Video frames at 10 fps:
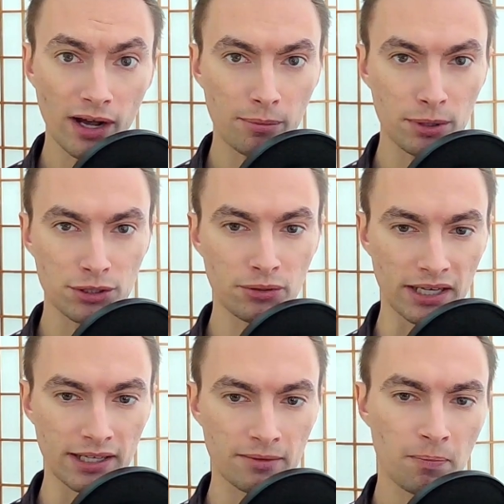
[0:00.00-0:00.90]

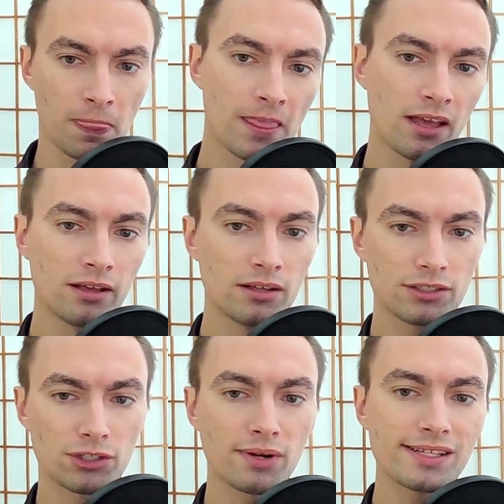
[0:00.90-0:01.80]
opportunity,
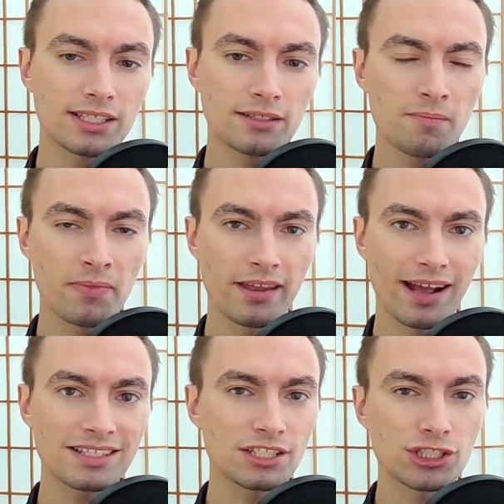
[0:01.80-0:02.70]
Teresa
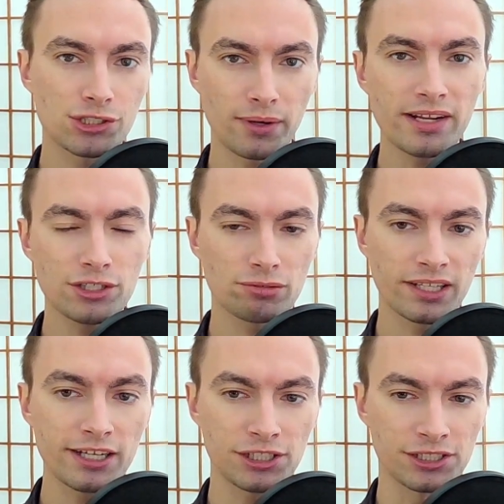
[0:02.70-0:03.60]
has a strange
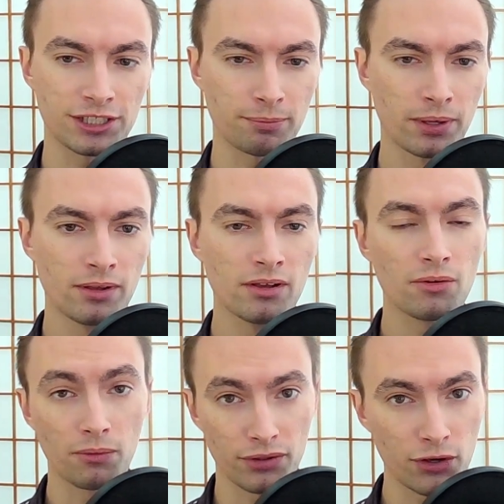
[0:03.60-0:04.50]
relationship
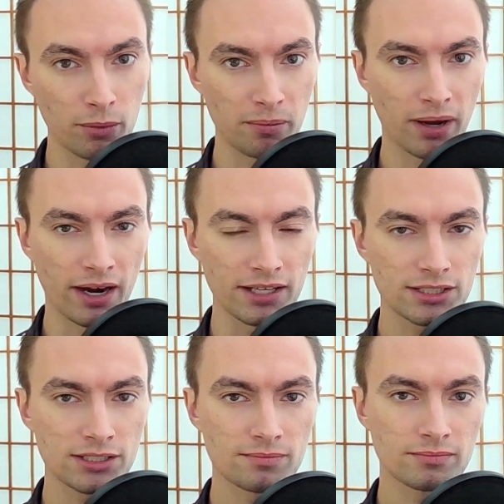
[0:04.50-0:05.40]
with human
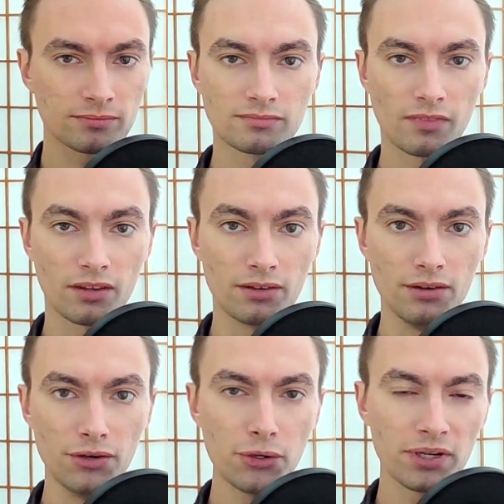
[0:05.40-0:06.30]
bodies.
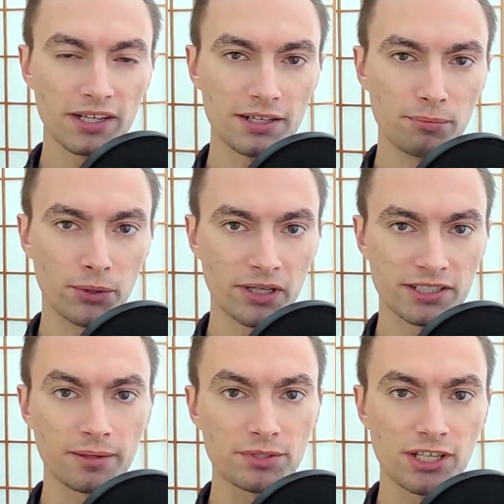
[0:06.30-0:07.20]
Nudity brings
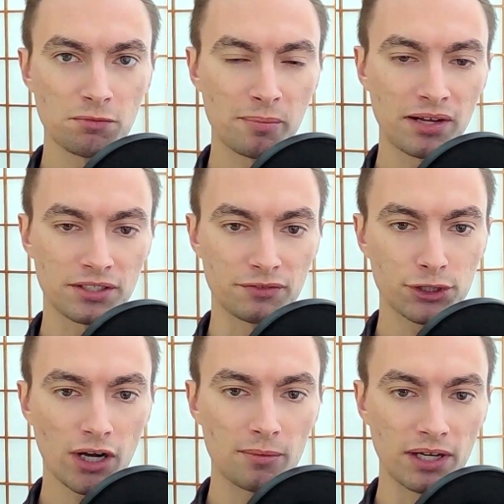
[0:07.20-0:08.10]
up some amount of
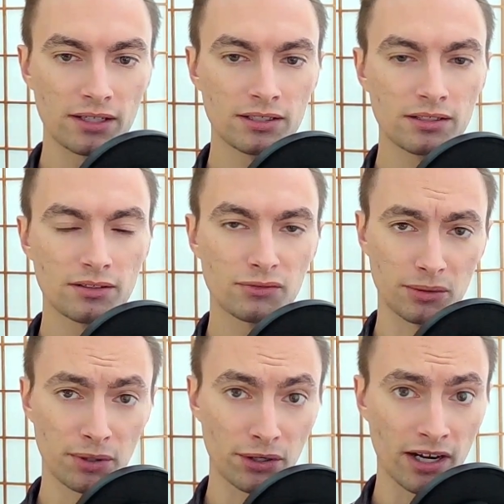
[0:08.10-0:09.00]
trauma
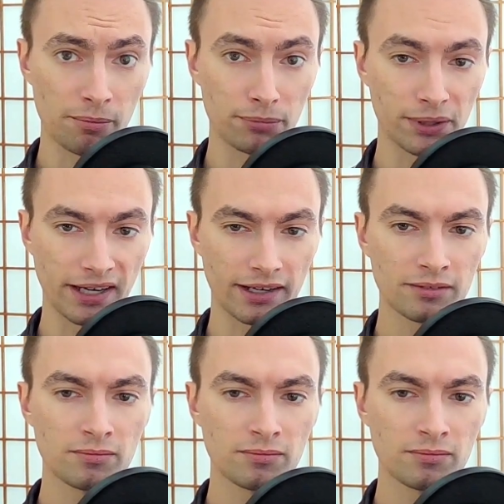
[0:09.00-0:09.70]
from her upbringing.